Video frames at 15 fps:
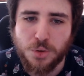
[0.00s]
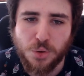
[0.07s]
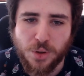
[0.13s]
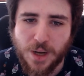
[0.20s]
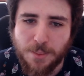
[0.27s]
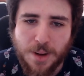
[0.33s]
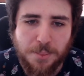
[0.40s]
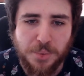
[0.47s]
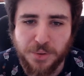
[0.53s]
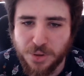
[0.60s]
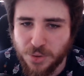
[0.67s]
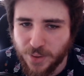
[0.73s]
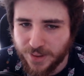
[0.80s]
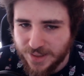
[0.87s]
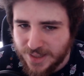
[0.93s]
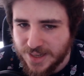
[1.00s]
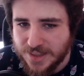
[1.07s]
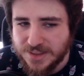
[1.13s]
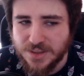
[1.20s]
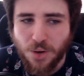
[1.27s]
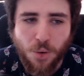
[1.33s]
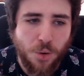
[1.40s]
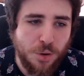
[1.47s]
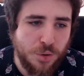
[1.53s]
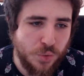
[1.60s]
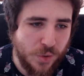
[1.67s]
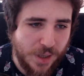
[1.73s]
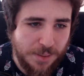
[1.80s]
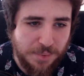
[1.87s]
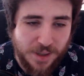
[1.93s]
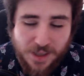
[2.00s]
to come up with new ideas or to keep